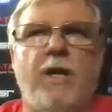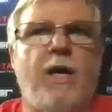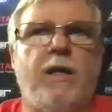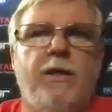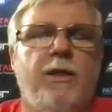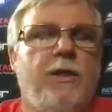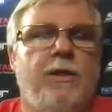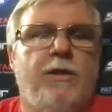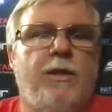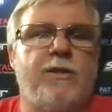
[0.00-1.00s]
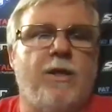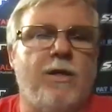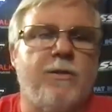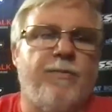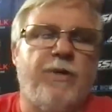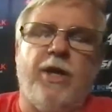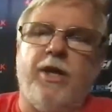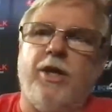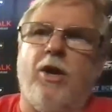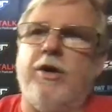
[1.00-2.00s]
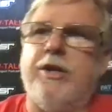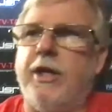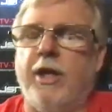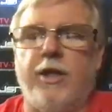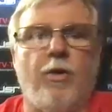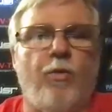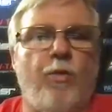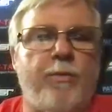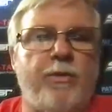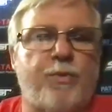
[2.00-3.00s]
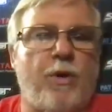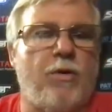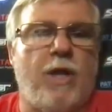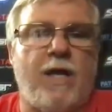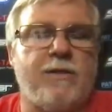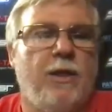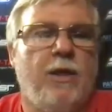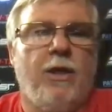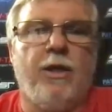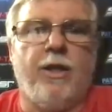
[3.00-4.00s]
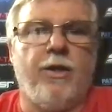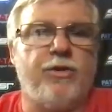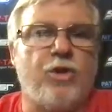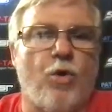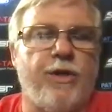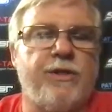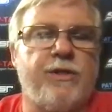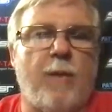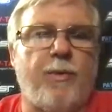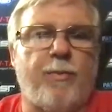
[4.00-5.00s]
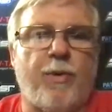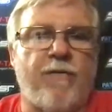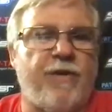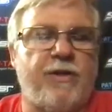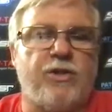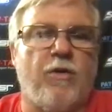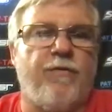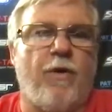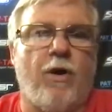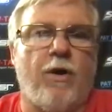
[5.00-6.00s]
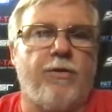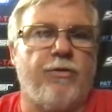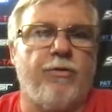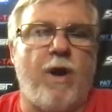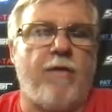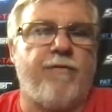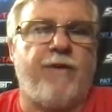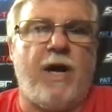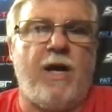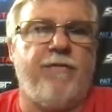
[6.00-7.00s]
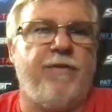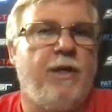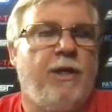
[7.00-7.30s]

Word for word: yeah that's awesome you, you know in the in the women's pro class you know Torey's kept it perfect so far through round five